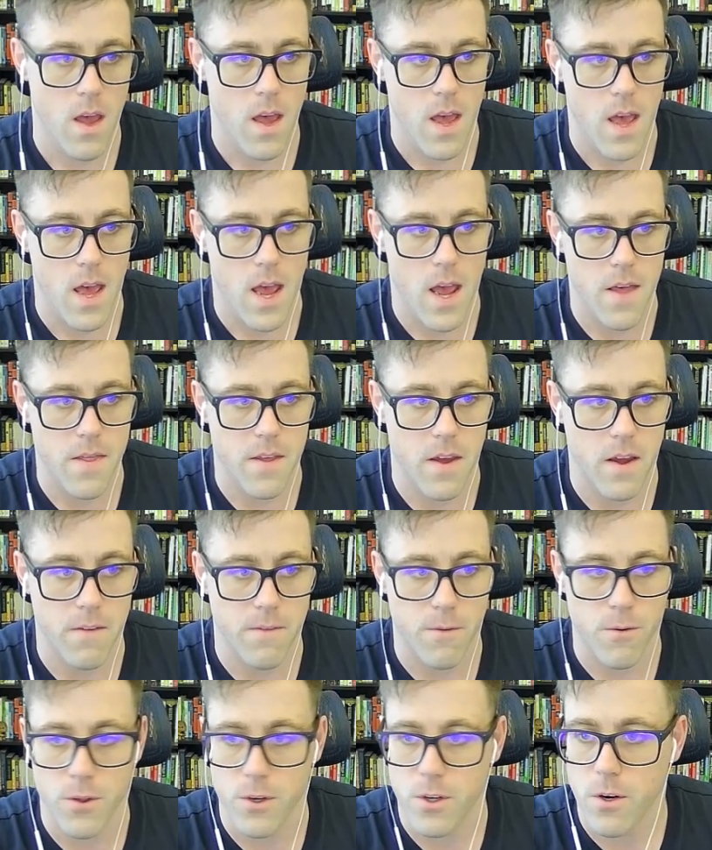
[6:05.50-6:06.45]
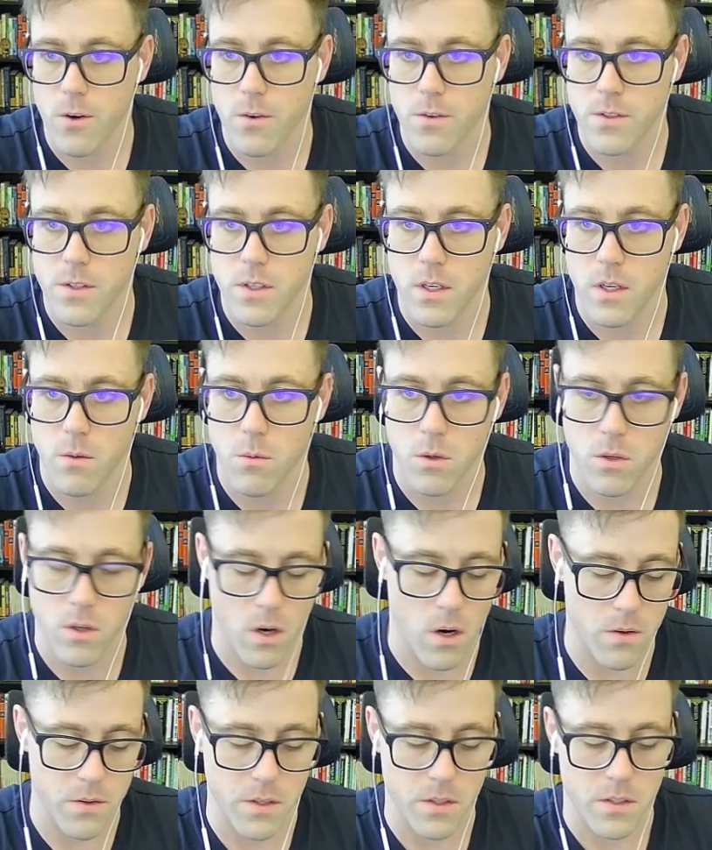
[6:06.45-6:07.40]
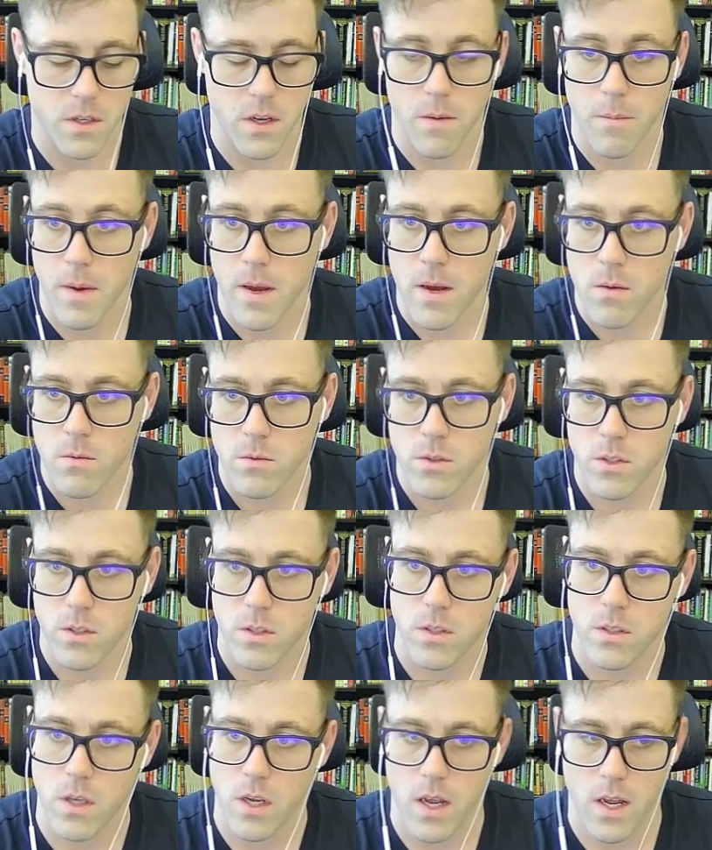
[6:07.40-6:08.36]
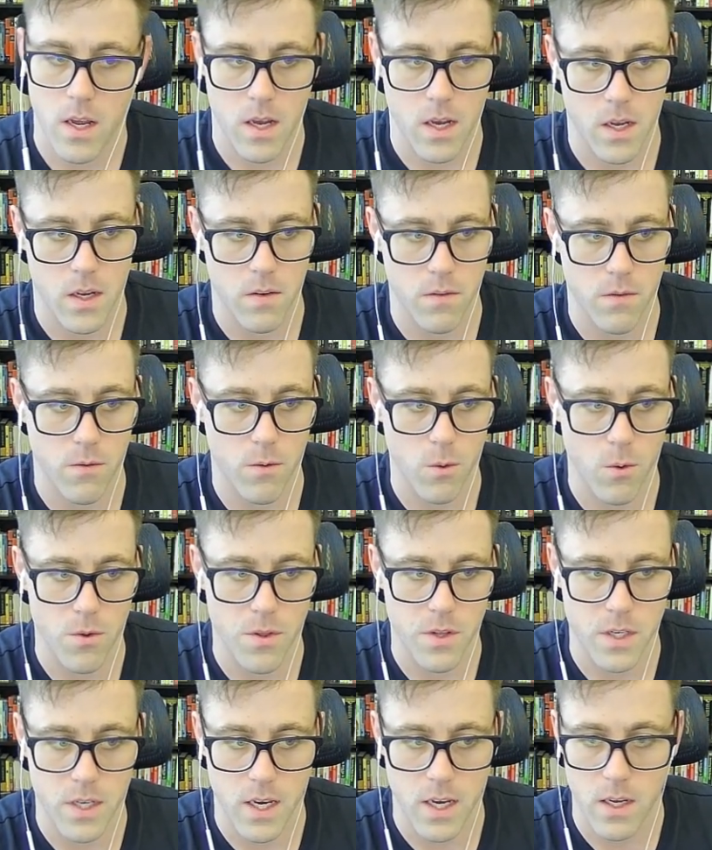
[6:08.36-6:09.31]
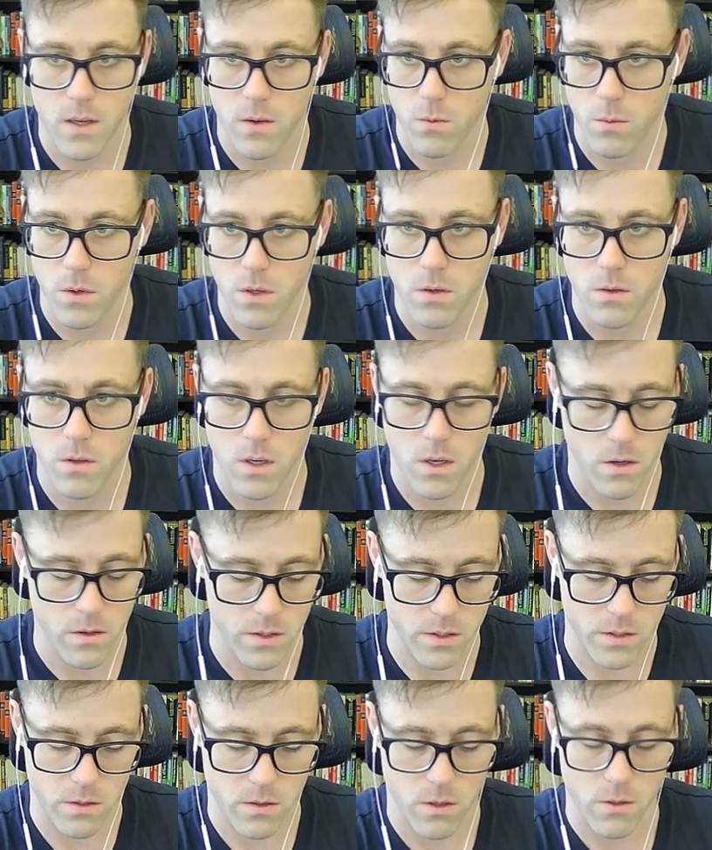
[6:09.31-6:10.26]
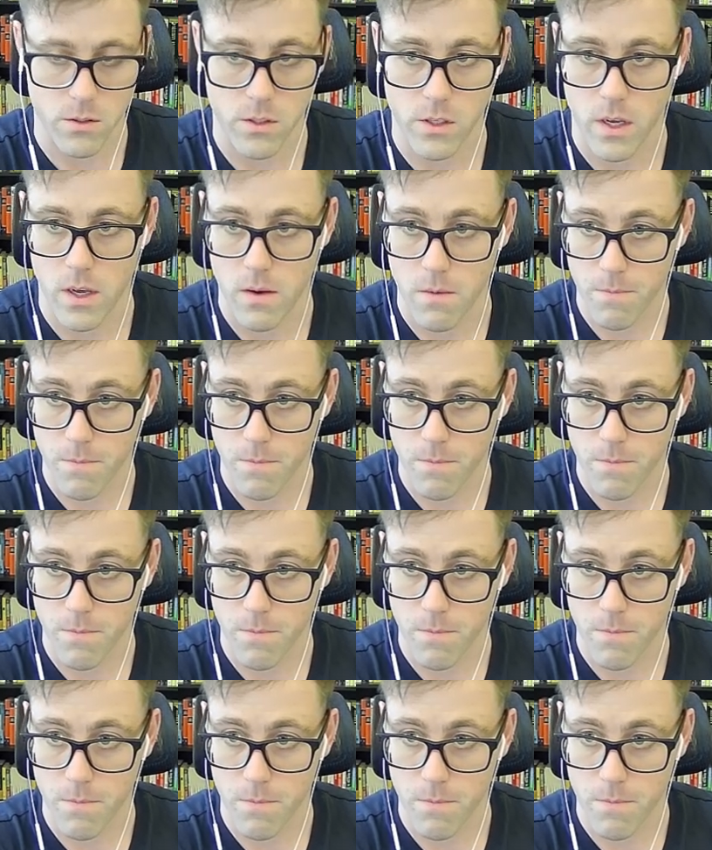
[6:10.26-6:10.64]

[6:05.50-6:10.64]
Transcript: And then for the currency, we'll call this amount. And for the date, we'll call this close date.